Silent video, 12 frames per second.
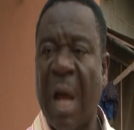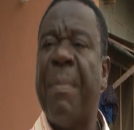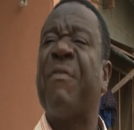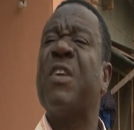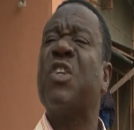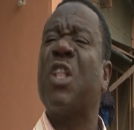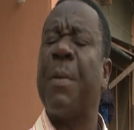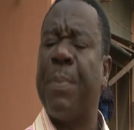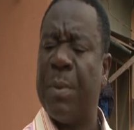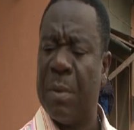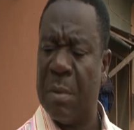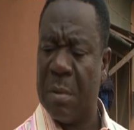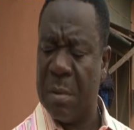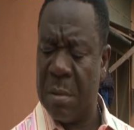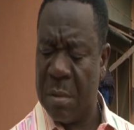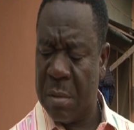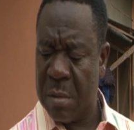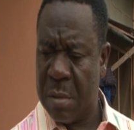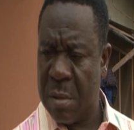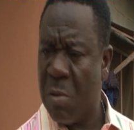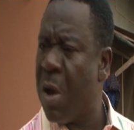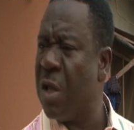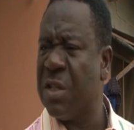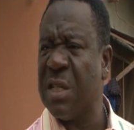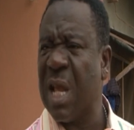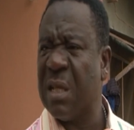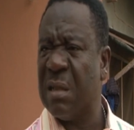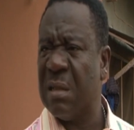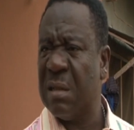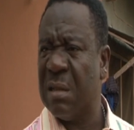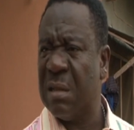I'm afraid, shut up. Where are your sisters?